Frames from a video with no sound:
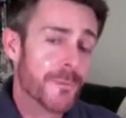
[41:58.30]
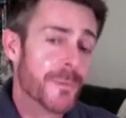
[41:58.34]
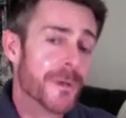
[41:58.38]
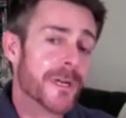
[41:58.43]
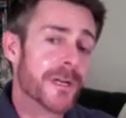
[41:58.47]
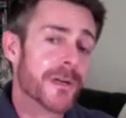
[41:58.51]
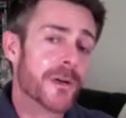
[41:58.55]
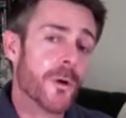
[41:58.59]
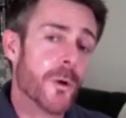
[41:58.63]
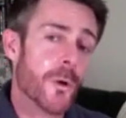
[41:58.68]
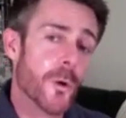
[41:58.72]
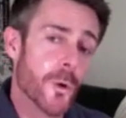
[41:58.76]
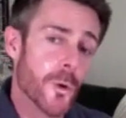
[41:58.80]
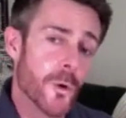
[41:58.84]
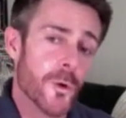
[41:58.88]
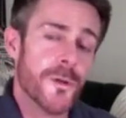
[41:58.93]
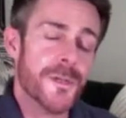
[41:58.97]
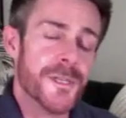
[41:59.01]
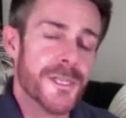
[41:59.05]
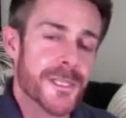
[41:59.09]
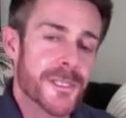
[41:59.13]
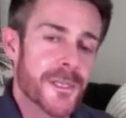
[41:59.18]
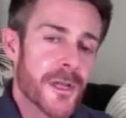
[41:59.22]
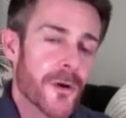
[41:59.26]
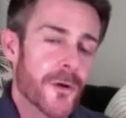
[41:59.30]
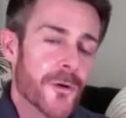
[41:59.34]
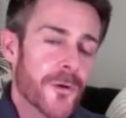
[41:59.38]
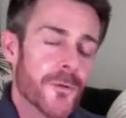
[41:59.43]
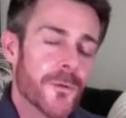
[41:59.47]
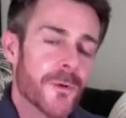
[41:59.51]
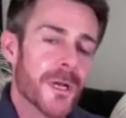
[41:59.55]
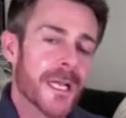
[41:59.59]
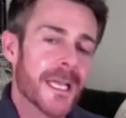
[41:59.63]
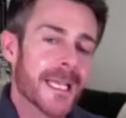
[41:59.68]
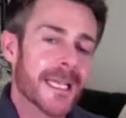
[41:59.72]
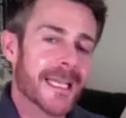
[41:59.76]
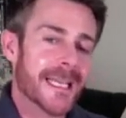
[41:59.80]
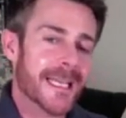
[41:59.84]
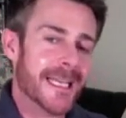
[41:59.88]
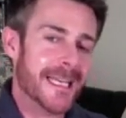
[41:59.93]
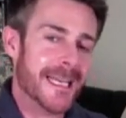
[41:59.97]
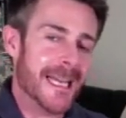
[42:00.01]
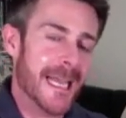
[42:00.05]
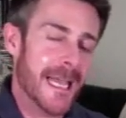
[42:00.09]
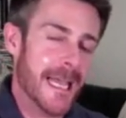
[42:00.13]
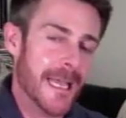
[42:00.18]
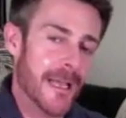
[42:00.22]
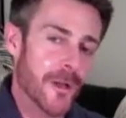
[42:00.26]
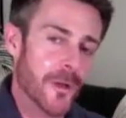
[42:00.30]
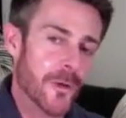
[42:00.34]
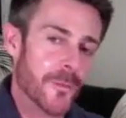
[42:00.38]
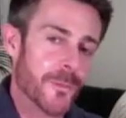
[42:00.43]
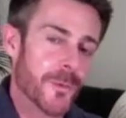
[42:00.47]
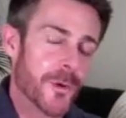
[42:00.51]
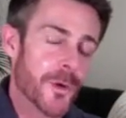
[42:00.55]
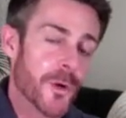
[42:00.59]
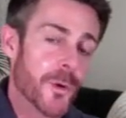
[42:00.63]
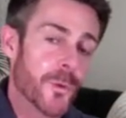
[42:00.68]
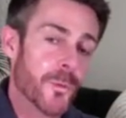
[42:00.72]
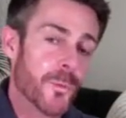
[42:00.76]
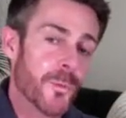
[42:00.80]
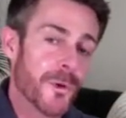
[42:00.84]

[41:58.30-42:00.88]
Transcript: but it also can help